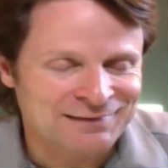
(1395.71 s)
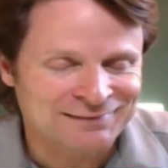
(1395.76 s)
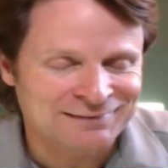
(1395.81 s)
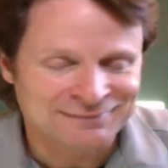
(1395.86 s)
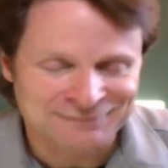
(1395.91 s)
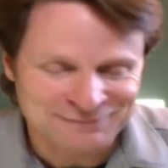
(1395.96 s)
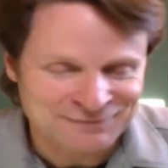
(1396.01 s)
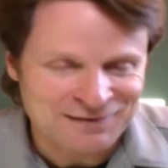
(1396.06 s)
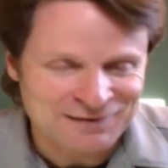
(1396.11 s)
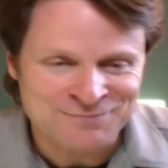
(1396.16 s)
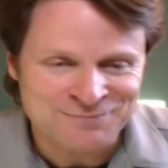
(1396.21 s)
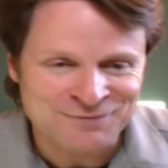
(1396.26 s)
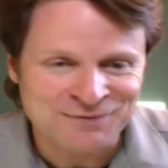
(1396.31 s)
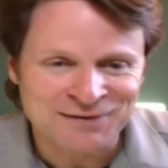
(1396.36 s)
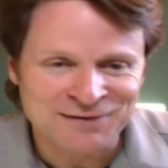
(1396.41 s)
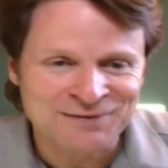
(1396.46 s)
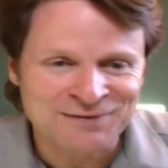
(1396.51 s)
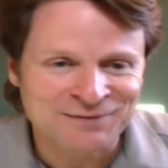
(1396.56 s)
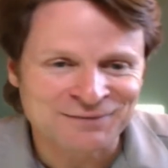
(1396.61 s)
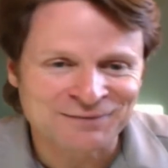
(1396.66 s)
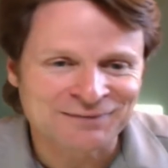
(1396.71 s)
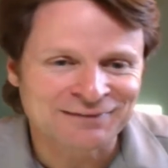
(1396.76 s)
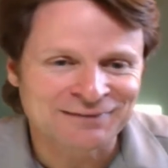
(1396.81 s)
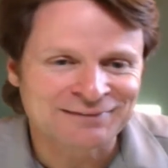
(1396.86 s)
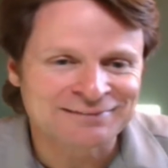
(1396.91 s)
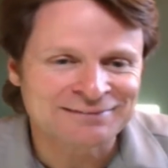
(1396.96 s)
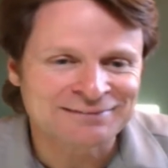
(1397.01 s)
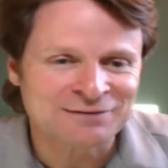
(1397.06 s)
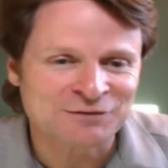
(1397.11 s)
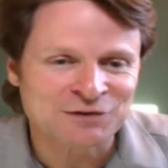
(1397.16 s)
a Grand Prix or
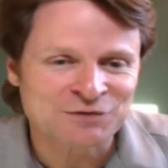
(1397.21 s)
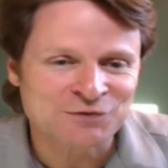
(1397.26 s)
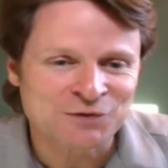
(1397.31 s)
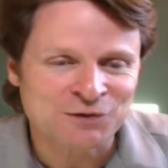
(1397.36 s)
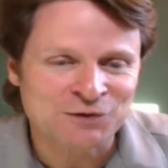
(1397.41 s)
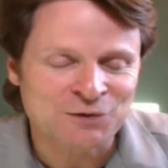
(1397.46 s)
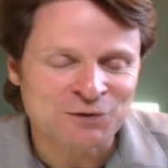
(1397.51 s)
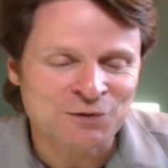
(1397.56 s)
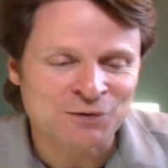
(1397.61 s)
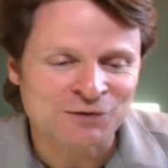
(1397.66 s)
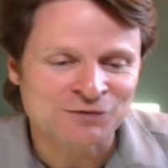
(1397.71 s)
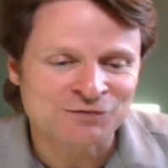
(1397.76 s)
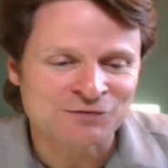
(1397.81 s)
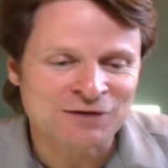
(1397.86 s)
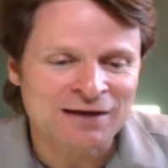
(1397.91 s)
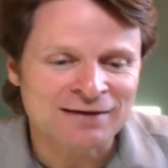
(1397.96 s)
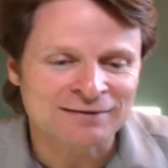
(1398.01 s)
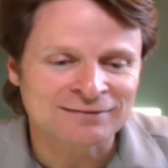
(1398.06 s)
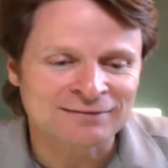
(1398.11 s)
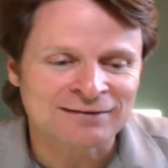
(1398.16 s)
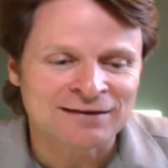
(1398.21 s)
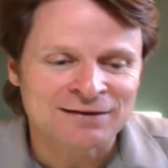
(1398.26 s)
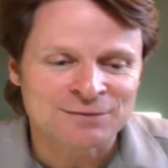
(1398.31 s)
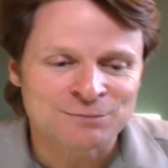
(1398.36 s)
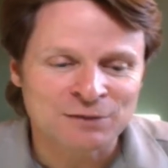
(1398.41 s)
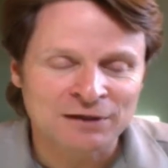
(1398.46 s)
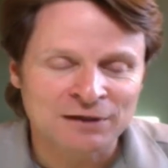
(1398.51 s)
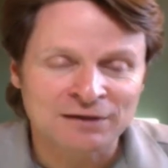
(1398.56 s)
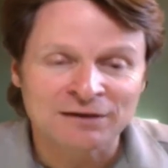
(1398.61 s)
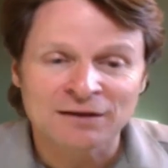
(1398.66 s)
a 74 Corvette,
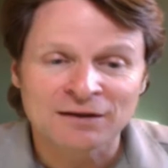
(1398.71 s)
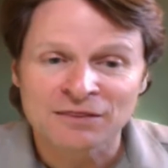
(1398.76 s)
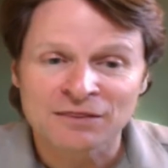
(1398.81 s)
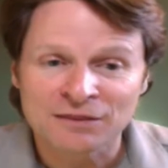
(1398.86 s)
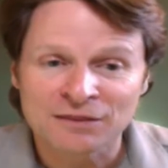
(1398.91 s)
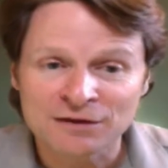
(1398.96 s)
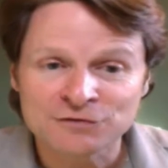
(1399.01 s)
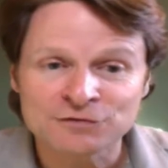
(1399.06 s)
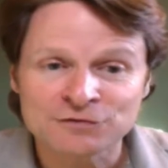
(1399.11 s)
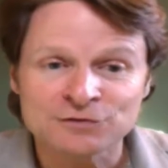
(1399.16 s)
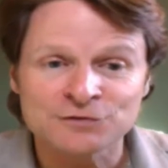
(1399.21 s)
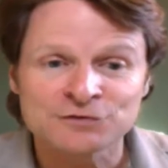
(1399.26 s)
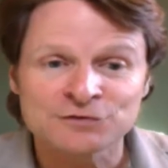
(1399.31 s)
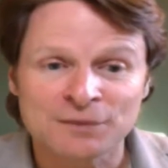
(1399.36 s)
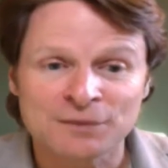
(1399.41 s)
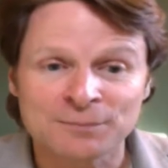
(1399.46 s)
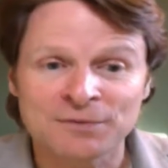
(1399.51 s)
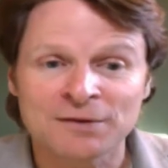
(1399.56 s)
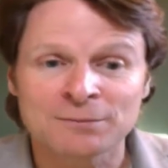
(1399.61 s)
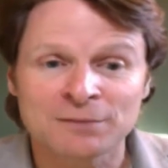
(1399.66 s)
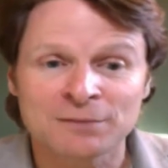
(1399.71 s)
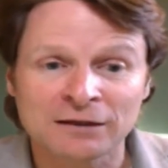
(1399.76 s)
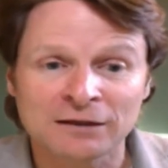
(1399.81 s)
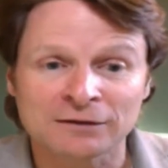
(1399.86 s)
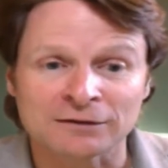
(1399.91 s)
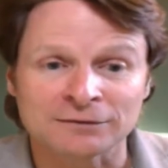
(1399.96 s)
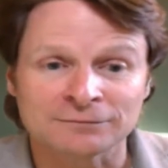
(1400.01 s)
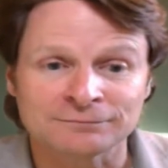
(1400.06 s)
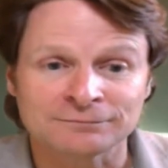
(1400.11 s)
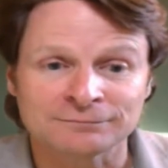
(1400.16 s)
but this or something
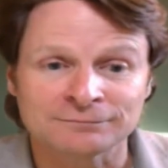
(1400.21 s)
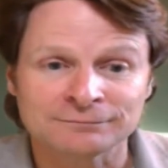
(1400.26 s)
better.